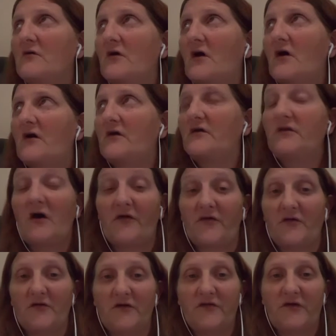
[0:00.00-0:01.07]
Uh,
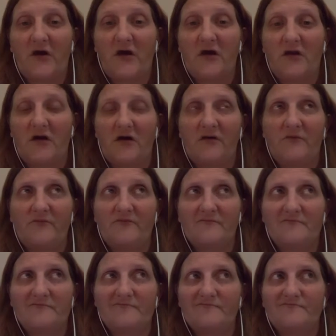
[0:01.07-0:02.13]
nothing like that.
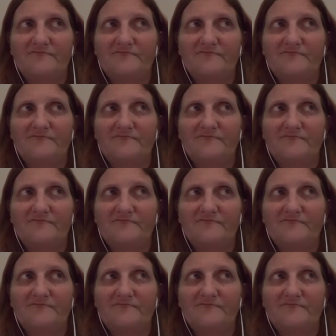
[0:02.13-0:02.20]
I'm